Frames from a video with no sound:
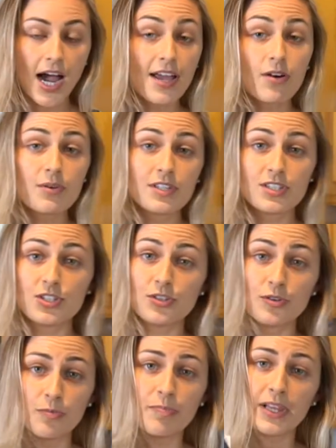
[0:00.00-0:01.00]
I always
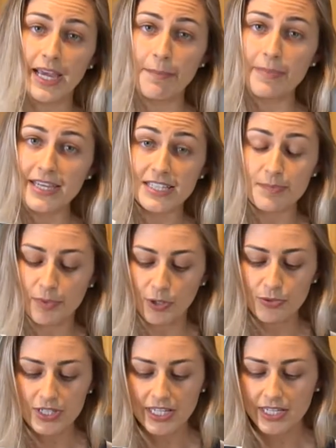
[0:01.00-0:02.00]
do plant-based
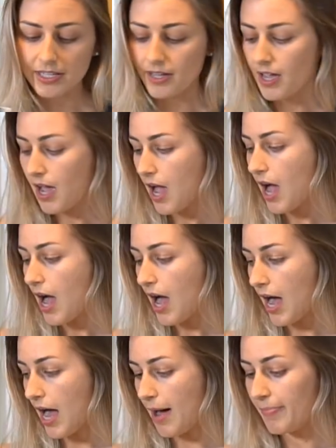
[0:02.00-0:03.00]
protein.
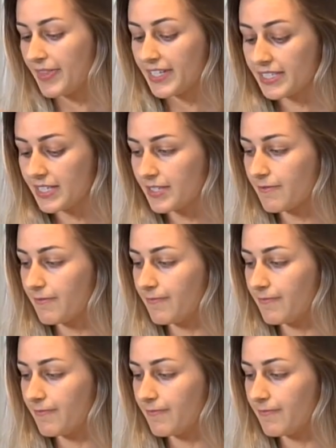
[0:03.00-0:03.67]
This is